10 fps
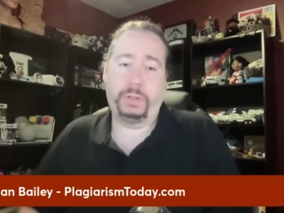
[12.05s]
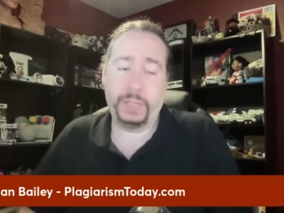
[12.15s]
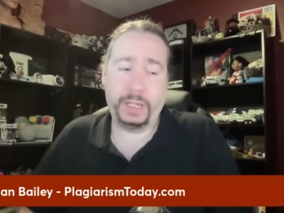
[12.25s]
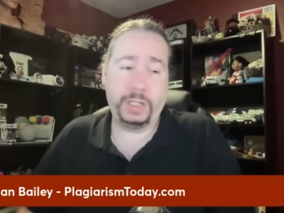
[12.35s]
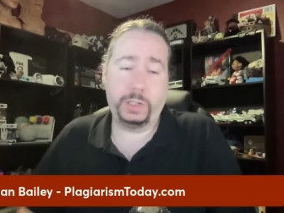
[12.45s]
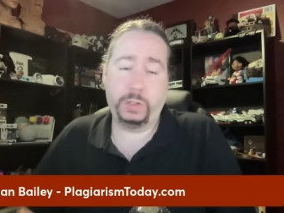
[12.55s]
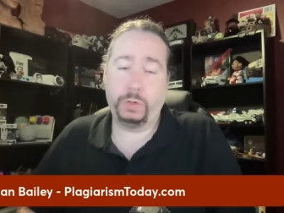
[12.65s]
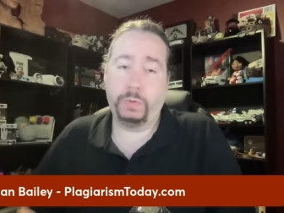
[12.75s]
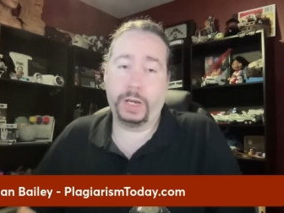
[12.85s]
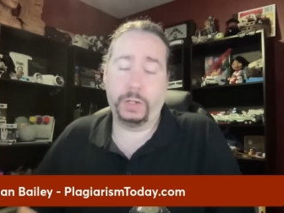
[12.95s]
Please
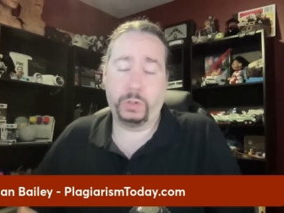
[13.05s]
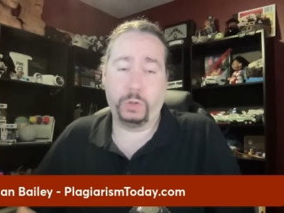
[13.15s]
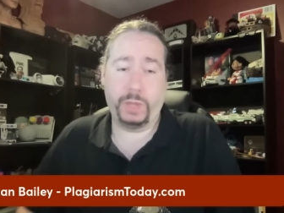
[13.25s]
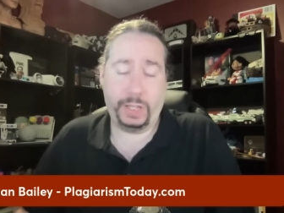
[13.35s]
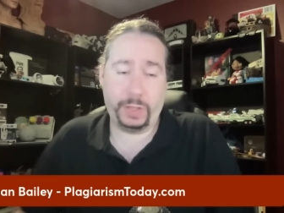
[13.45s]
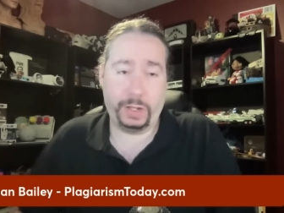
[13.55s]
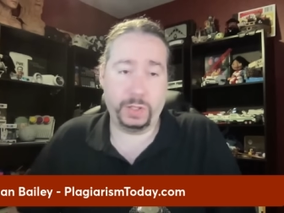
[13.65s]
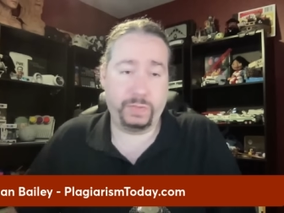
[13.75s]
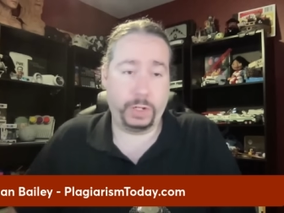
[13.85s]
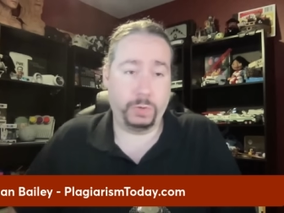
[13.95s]
do not assume anything in
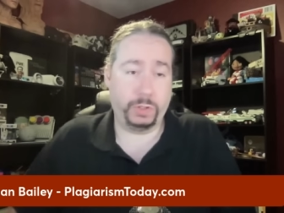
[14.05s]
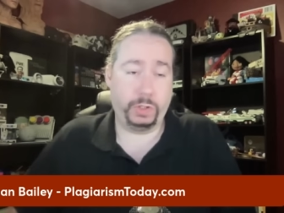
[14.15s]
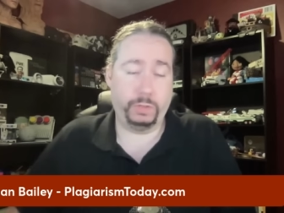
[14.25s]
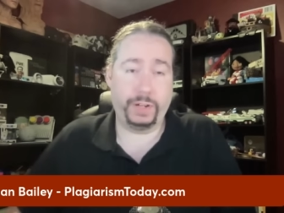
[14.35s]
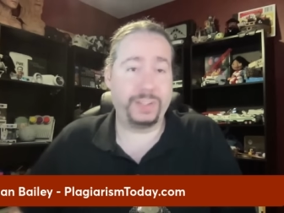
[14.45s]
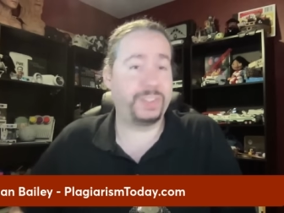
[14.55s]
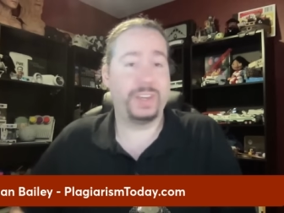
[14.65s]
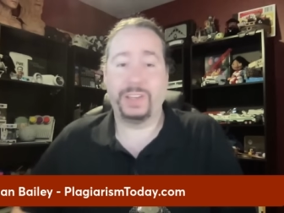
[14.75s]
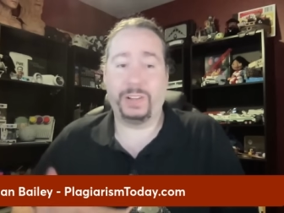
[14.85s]
this video is legal advice.